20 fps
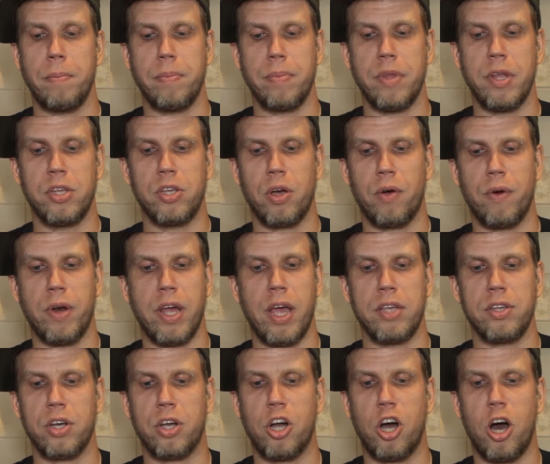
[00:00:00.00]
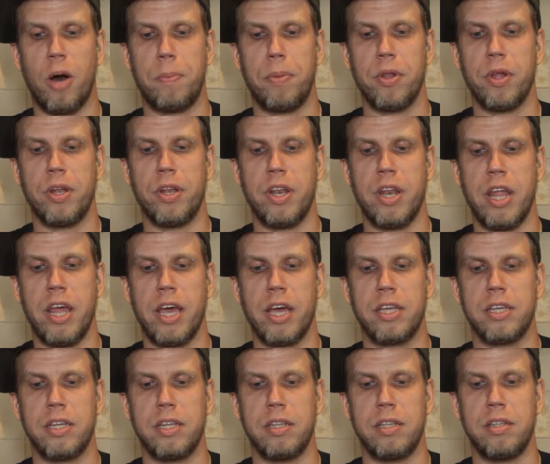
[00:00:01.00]
This already has a couple of
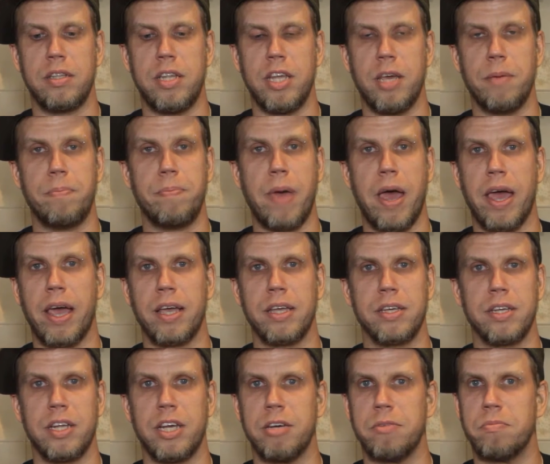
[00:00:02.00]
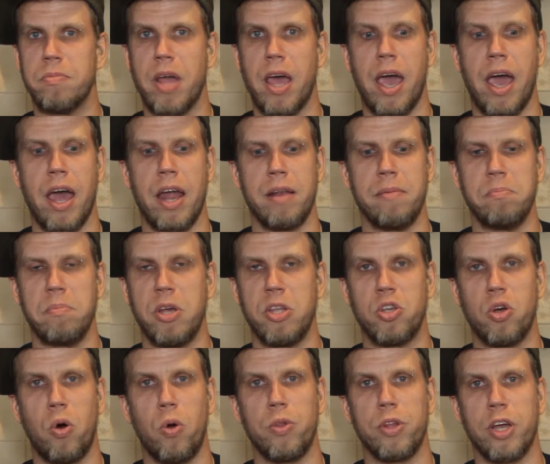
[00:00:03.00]
nicks and deep bangs in it, and
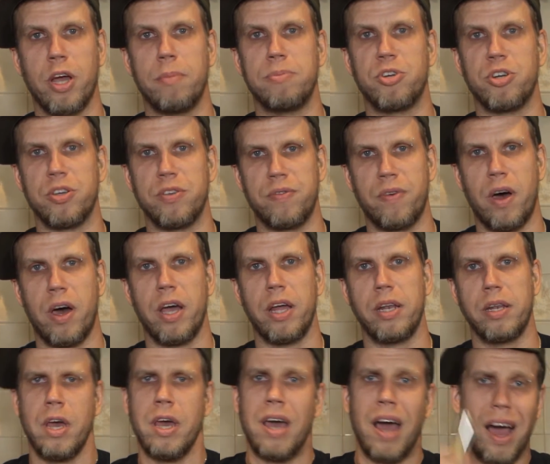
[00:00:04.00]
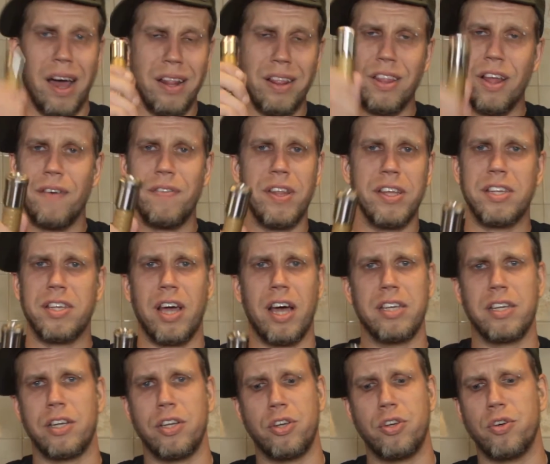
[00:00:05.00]
it's holding up just fine. I love the
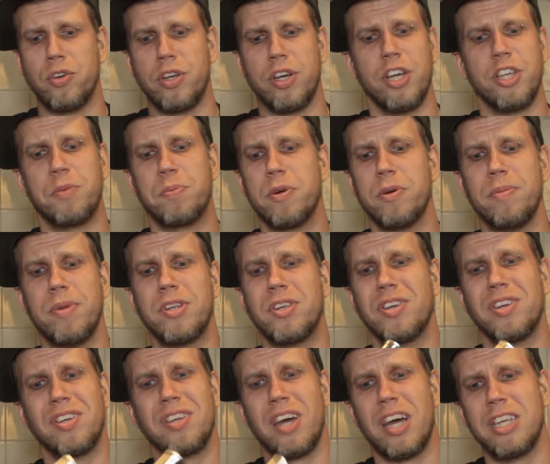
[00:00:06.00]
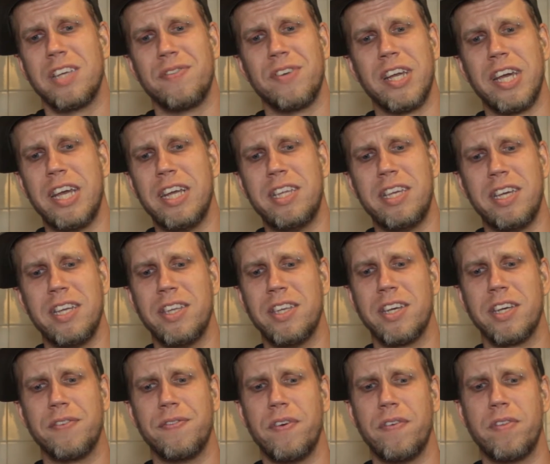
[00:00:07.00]
size of this unit. It's pretty much the size of an
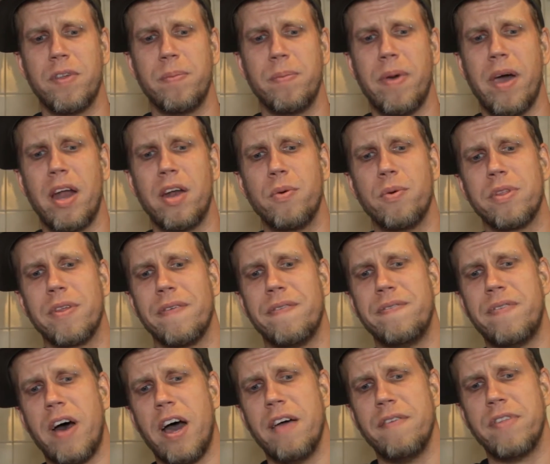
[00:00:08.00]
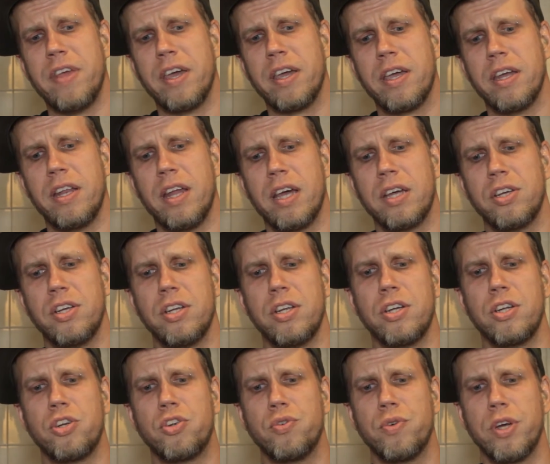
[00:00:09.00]
18650 battery with a 510 connection
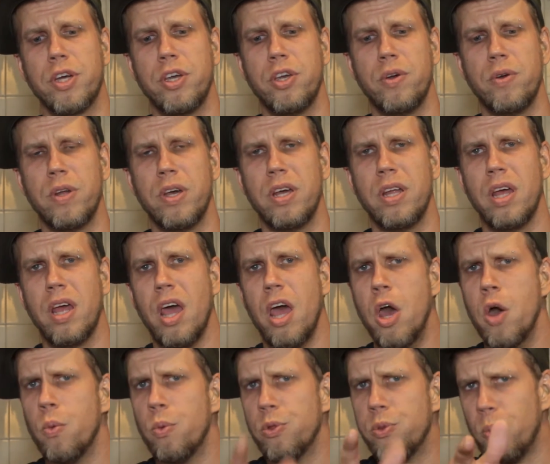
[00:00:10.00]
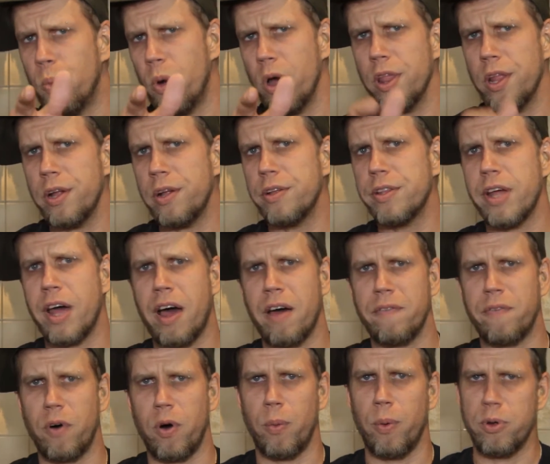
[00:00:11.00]
and a trigger unit with one little
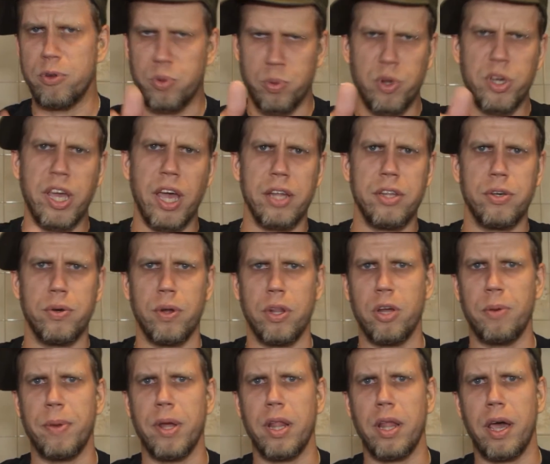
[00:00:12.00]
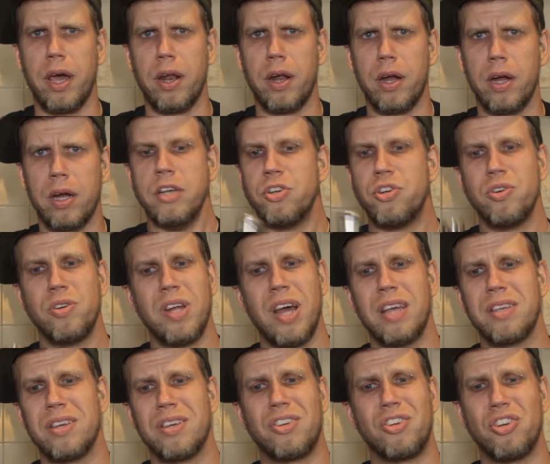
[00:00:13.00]
downfall, which we'll get to a little bit later. This unit
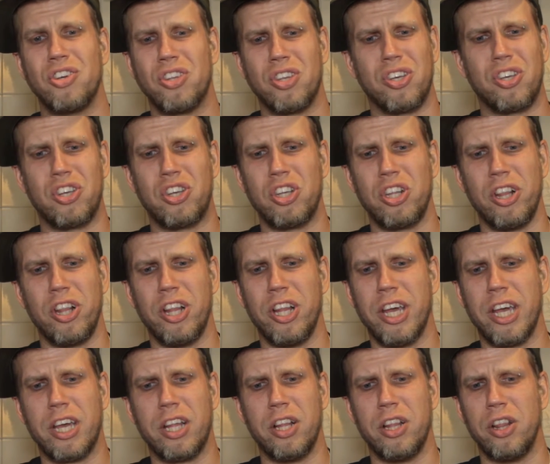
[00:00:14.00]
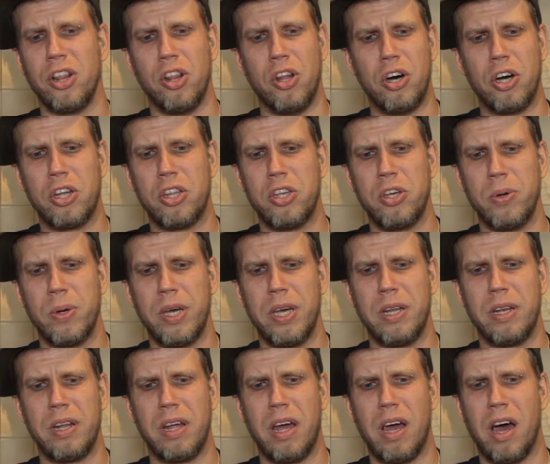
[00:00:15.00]
has just a slick look to
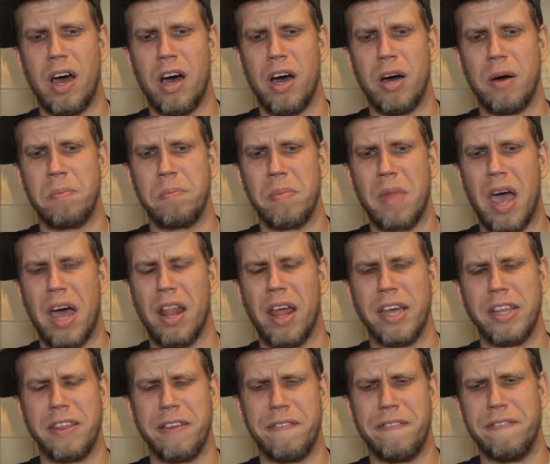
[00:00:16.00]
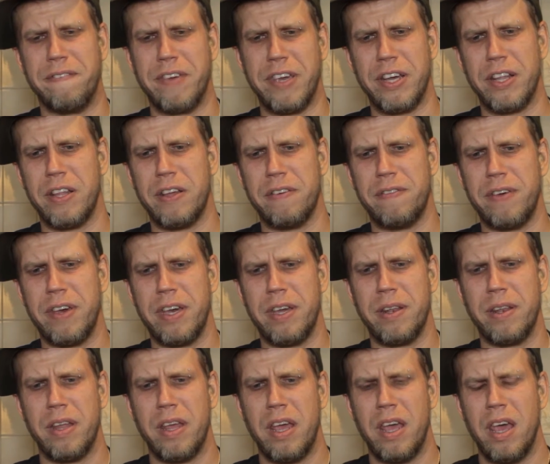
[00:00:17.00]
it. I like the feel of
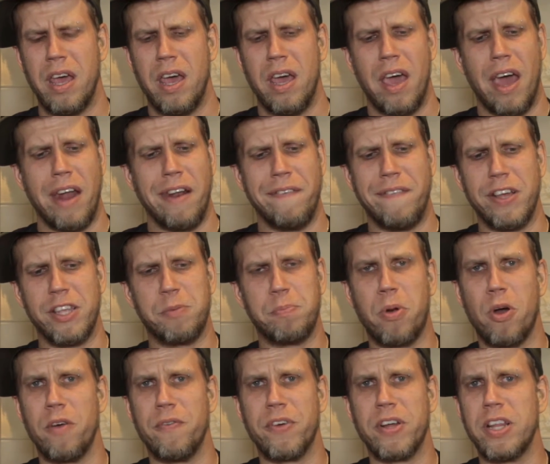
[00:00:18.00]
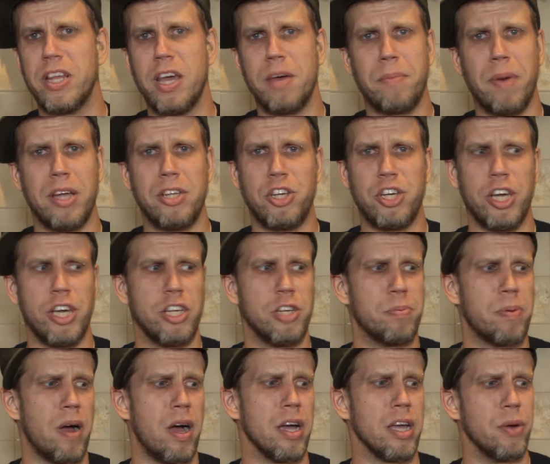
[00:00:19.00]
it, and it fits perfectly in my
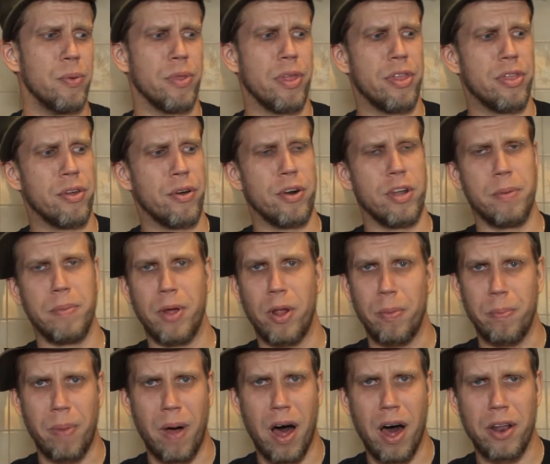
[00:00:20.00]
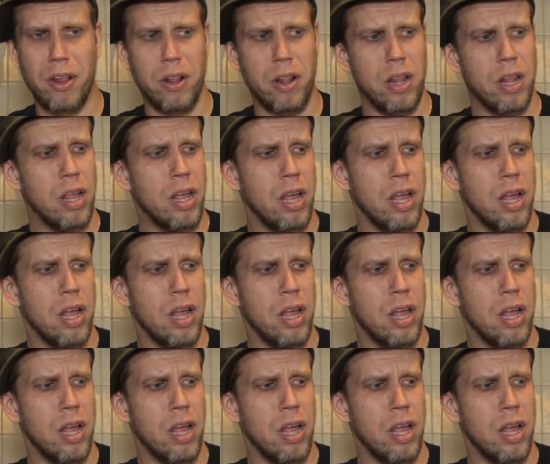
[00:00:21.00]
change pocket with a 30 ml bottle,